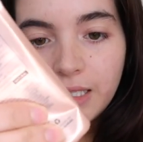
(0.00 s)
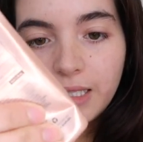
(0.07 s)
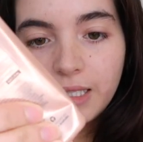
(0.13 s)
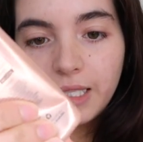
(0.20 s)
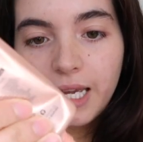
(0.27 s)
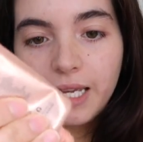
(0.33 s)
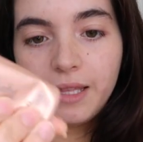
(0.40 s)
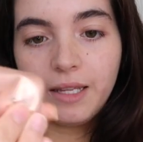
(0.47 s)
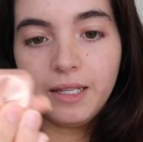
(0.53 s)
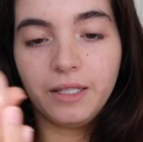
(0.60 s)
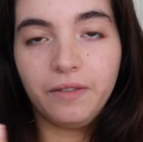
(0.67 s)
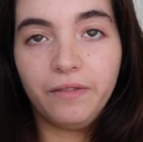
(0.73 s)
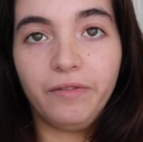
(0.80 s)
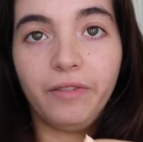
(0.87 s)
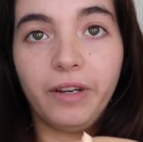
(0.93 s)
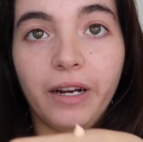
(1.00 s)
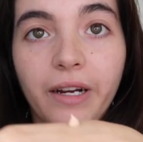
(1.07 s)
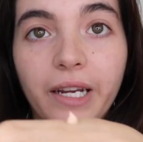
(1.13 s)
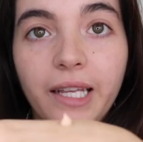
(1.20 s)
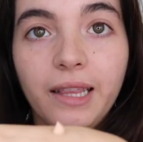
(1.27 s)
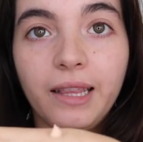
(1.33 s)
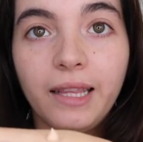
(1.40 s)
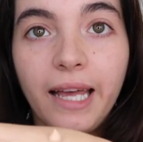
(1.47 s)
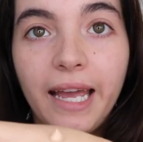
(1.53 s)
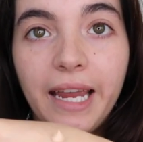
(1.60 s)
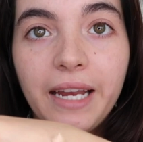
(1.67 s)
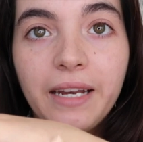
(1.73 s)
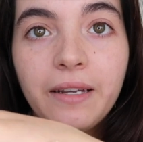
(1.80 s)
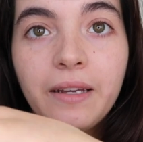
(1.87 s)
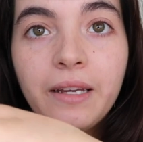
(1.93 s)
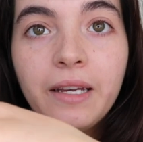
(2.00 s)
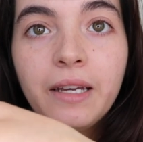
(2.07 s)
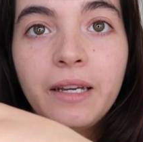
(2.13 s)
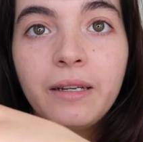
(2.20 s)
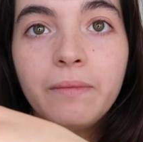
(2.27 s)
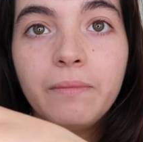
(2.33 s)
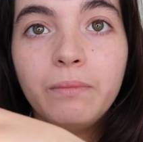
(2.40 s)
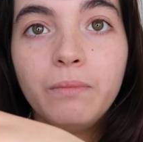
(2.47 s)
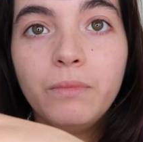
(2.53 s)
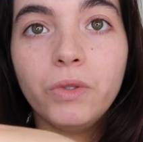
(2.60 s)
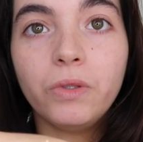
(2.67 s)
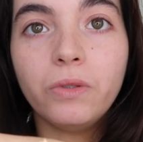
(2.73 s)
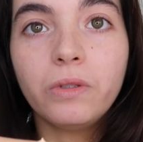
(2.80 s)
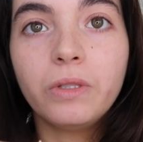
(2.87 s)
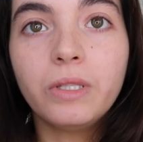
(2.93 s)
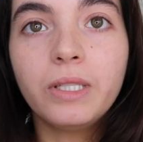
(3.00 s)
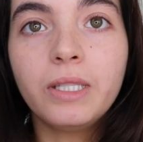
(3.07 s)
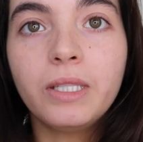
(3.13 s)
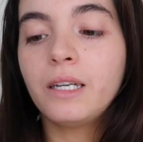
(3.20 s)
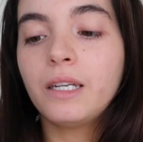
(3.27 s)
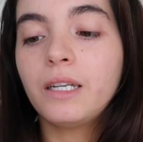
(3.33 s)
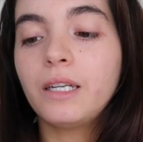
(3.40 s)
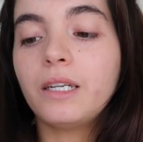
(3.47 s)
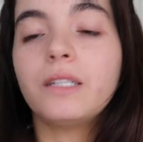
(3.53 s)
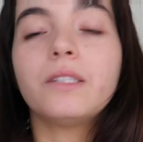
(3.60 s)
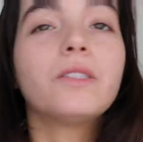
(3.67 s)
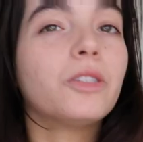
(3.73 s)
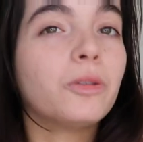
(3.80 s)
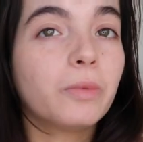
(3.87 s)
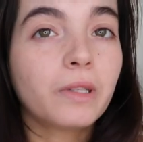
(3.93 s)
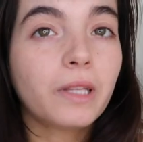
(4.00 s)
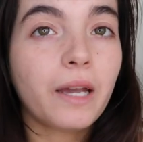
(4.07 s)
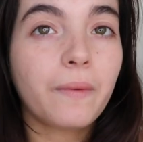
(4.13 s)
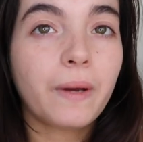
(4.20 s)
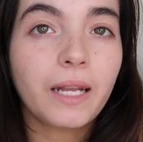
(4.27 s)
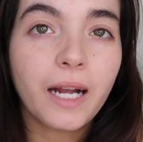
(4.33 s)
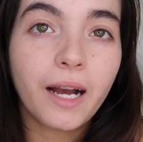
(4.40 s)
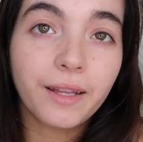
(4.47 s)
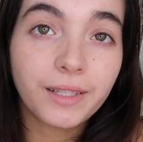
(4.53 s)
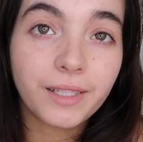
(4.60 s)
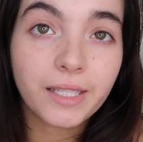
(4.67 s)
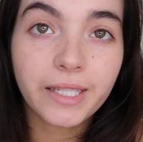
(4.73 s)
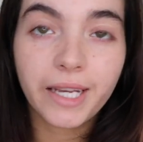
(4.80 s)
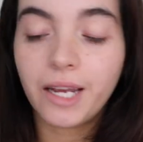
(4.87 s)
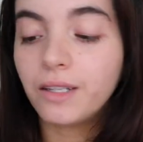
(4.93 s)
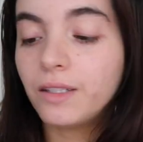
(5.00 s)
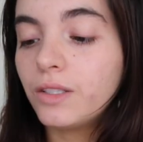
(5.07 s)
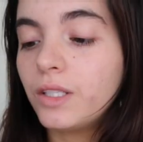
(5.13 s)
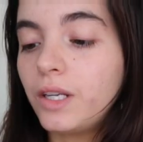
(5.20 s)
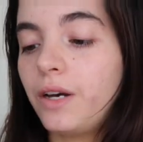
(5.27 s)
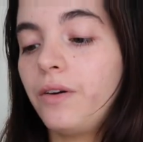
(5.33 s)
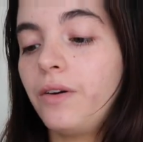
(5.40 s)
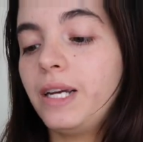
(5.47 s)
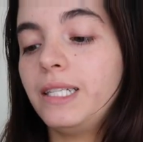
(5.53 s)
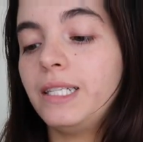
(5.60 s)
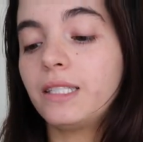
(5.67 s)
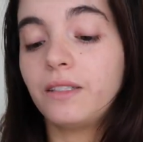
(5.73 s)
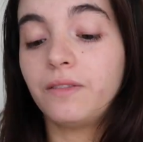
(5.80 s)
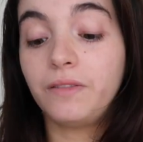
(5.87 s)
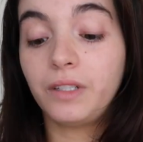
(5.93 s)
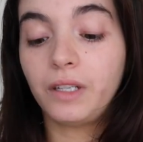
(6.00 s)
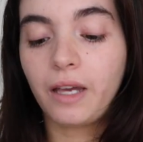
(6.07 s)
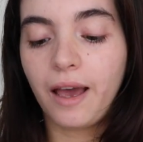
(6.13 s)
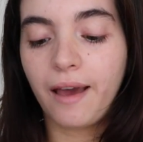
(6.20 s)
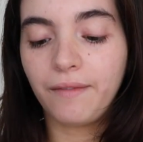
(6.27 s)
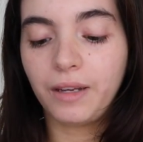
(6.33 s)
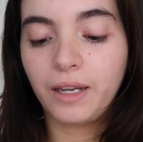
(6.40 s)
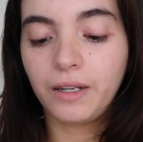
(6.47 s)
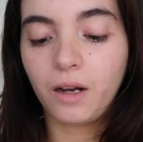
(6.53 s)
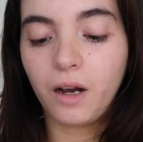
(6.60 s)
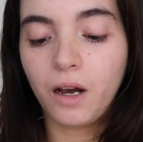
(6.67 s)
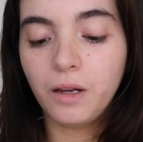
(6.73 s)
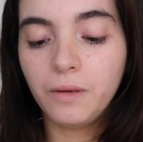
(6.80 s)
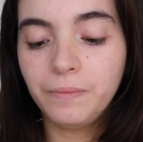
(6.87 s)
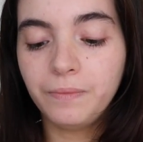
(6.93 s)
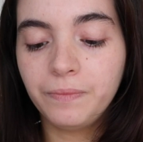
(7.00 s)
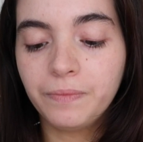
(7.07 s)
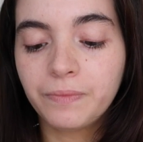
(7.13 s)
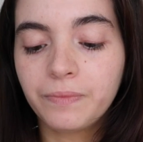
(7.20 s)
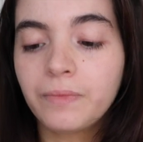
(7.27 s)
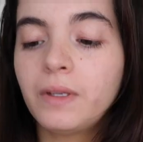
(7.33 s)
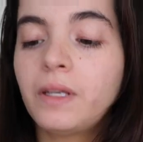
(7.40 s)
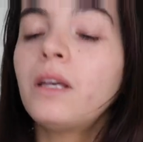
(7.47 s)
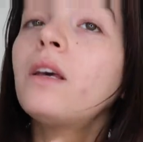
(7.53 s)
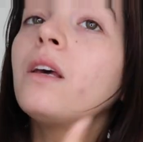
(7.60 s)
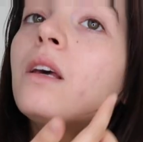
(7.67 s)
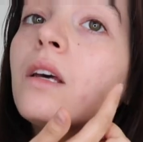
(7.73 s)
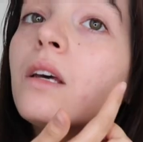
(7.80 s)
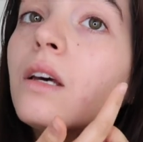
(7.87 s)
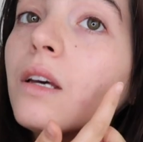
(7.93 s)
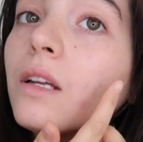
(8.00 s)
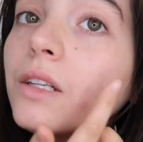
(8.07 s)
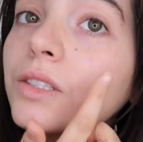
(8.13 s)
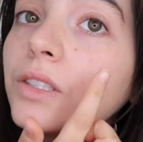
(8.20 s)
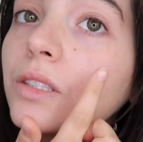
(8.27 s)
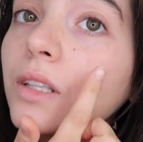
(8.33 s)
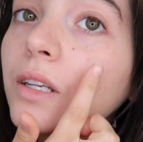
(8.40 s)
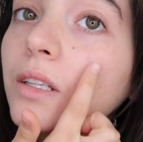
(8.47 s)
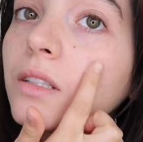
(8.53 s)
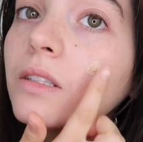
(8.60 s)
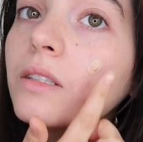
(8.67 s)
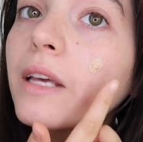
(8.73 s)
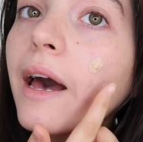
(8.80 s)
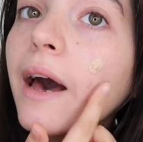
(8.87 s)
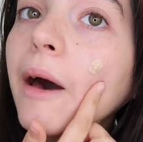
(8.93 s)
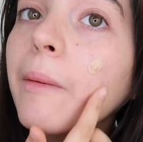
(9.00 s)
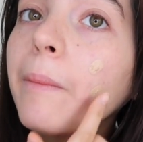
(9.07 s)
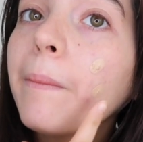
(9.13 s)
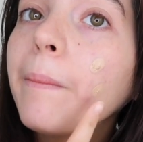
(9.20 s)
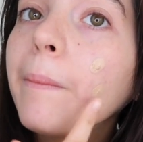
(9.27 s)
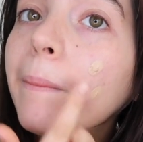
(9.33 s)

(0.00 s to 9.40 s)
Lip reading: it's like this very light mousse. It's super lightweight on the skin, so it doesn't feel heavy at all. And I just like to tap.